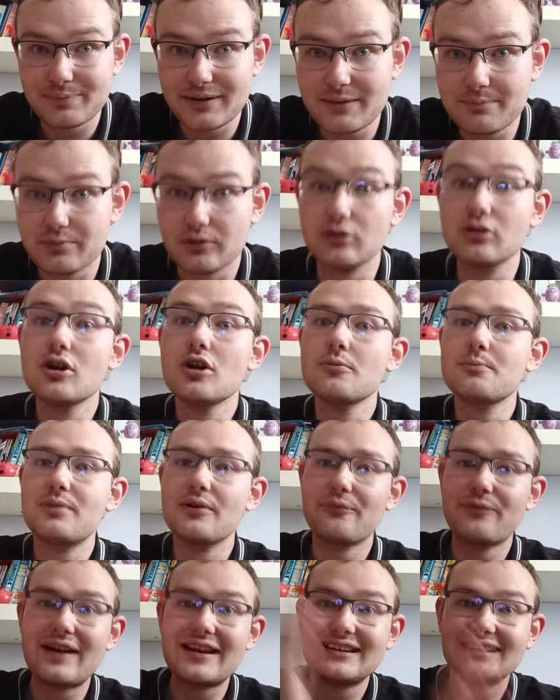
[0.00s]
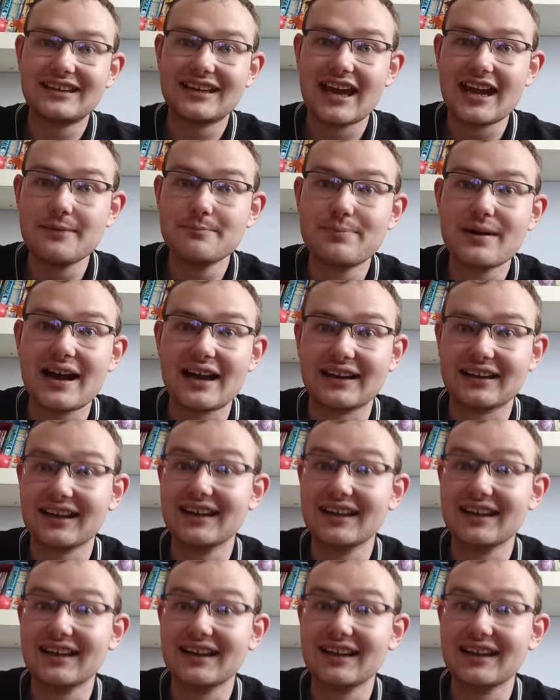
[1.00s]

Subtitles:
people, but then came back